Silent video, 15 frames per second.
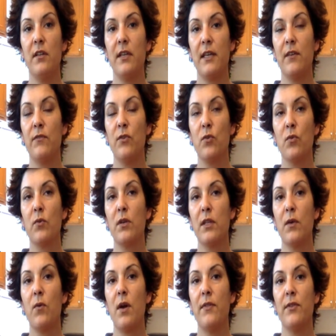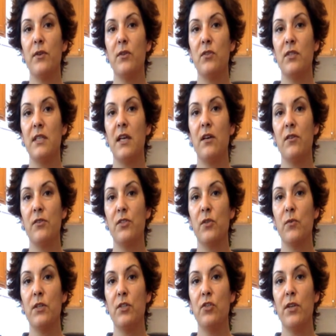Like if you really want those cells to
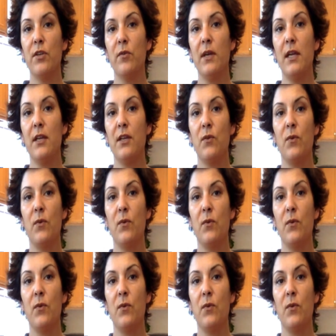regenerate,